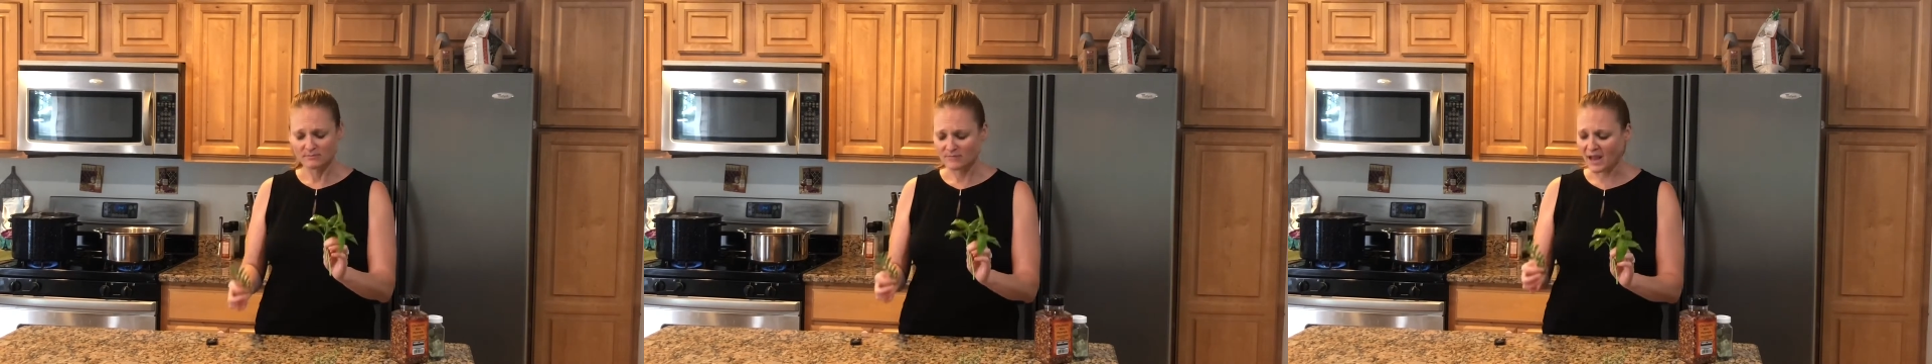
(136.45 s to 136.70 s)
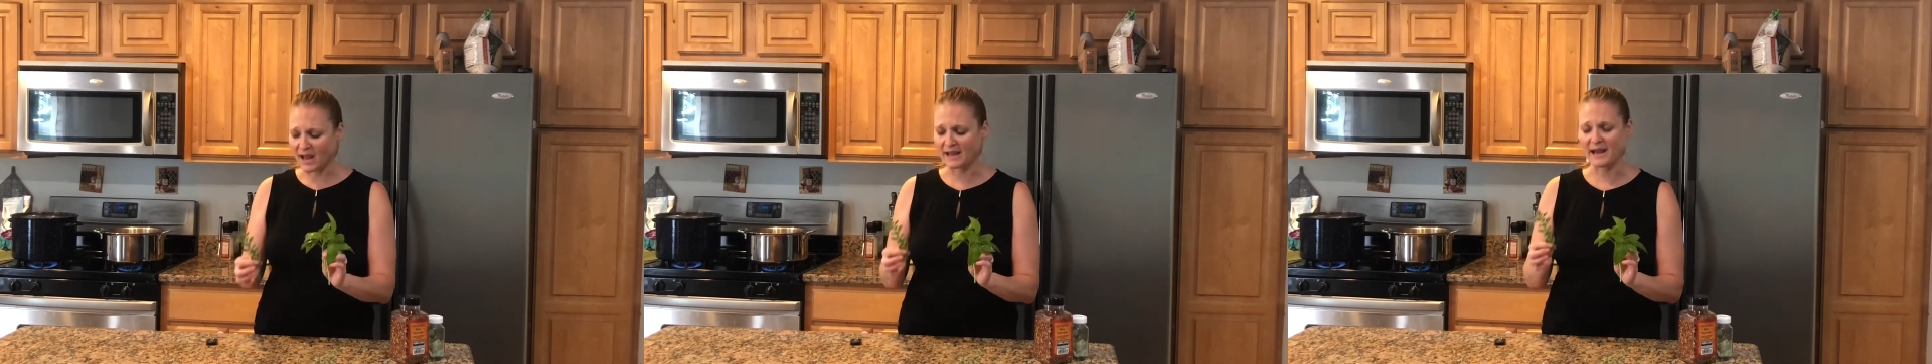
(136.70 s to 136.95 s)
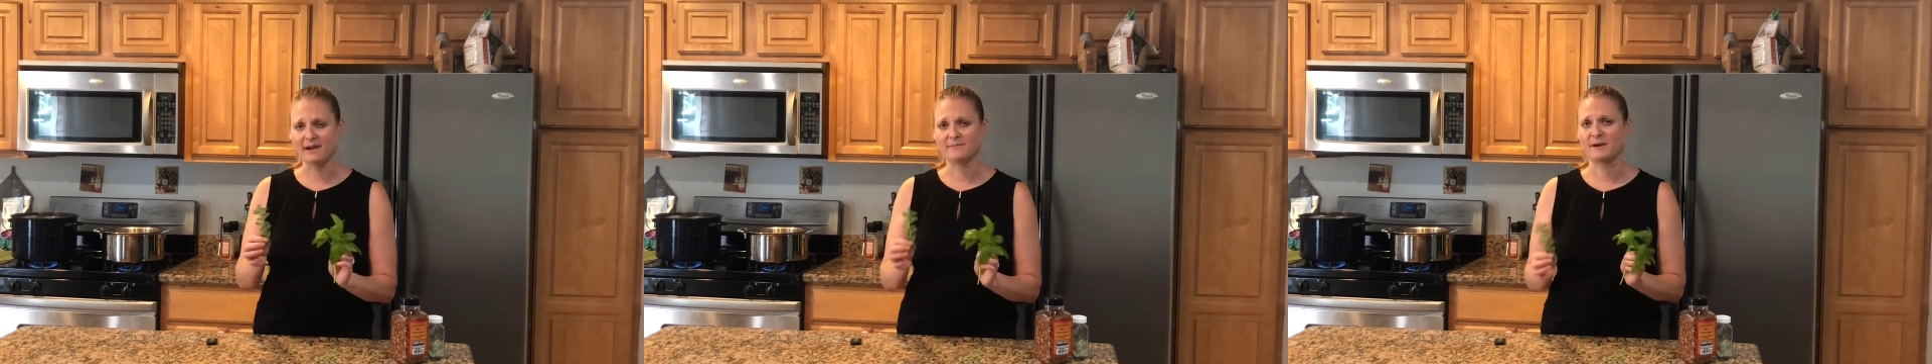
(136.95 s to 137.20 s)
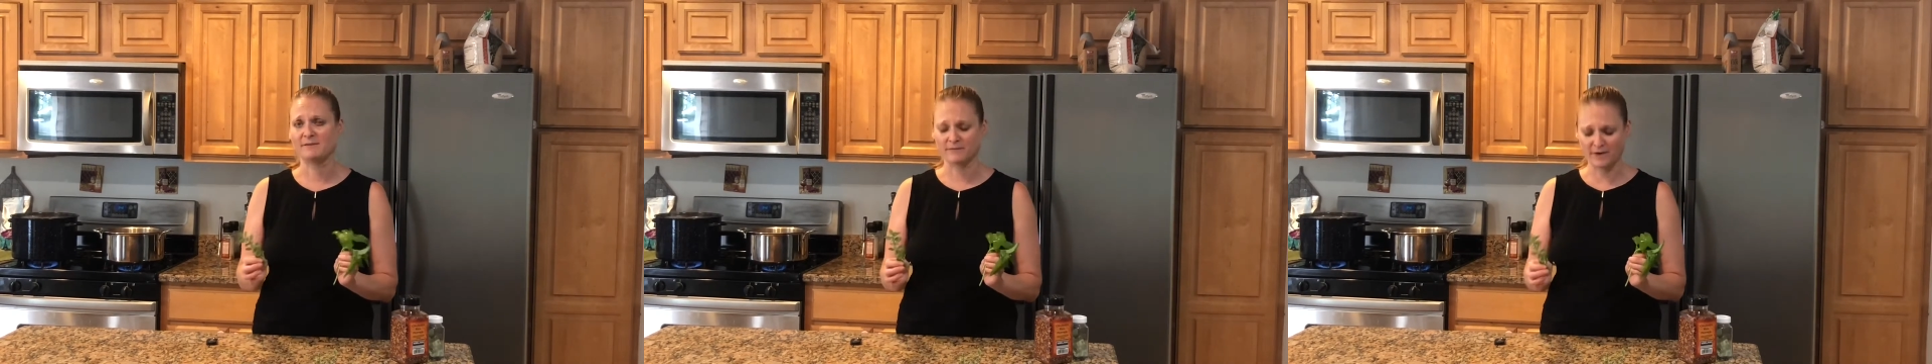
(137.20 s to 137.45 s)
I have my
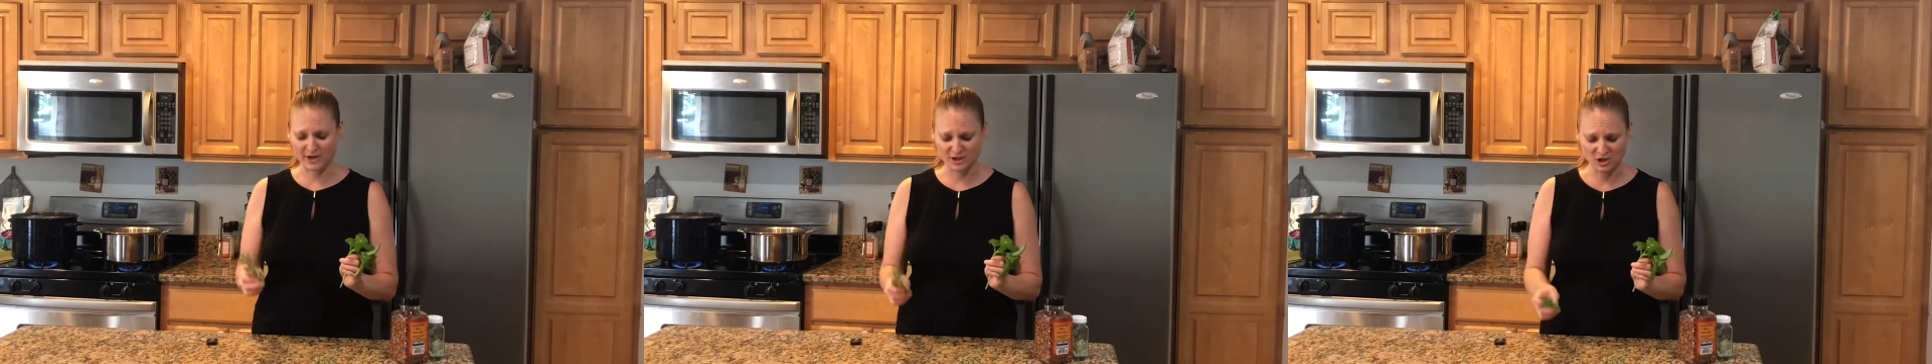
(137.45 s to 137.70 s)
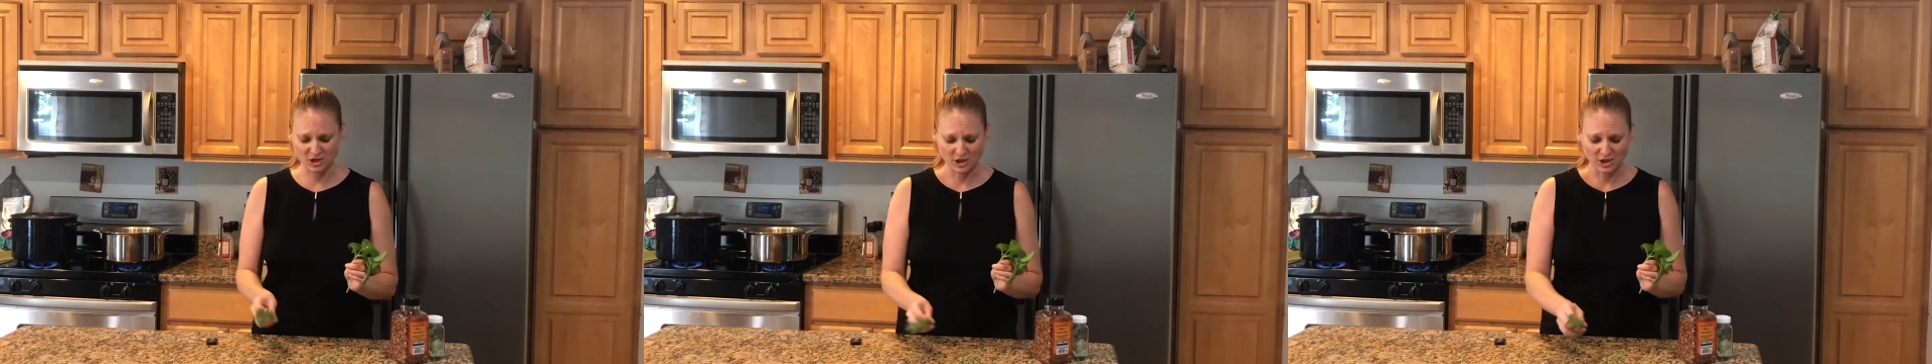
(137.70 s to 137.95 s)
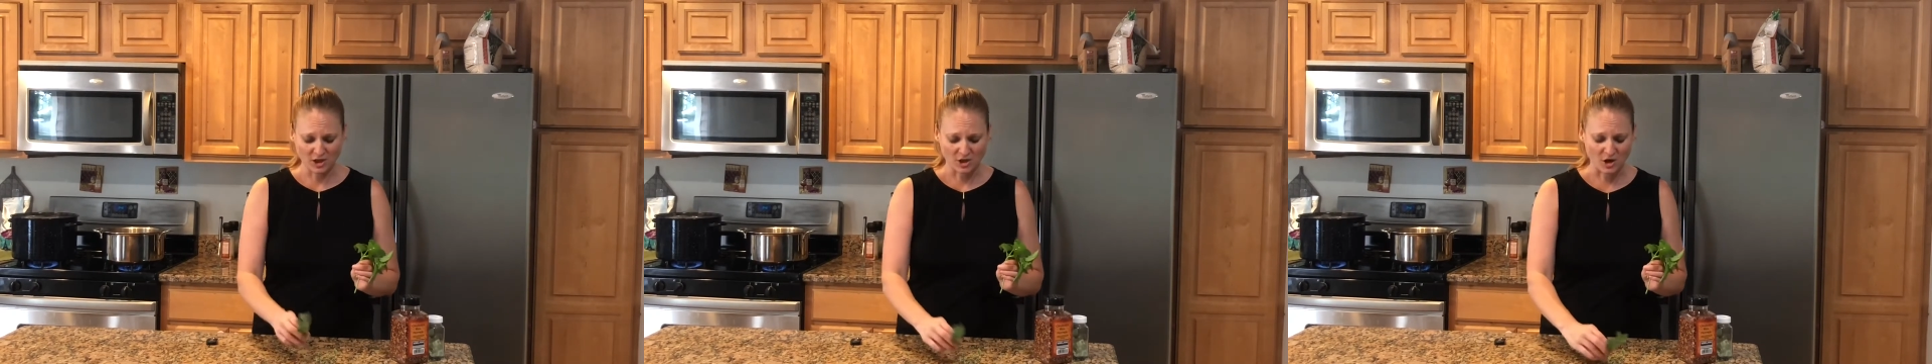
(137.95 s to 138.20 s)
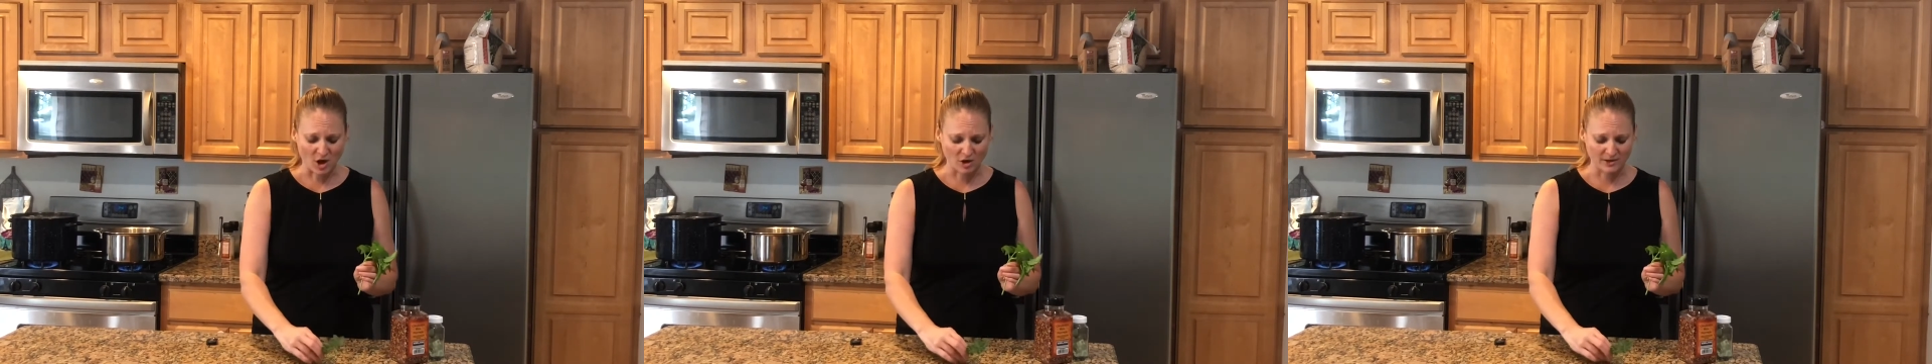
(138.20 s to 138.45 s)
fresh
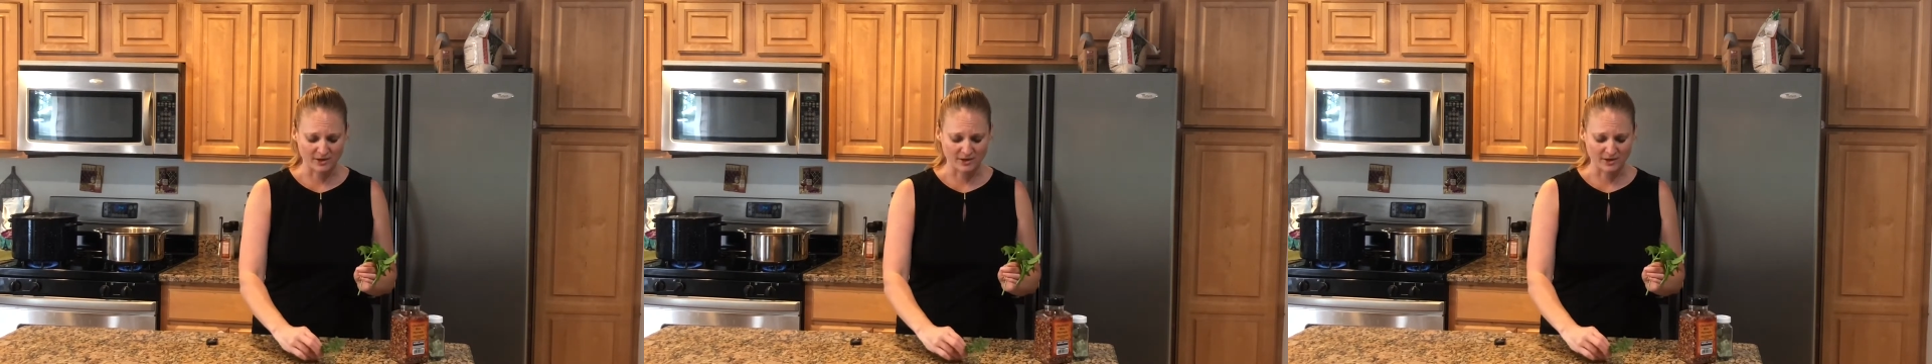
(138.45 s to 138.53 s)
garden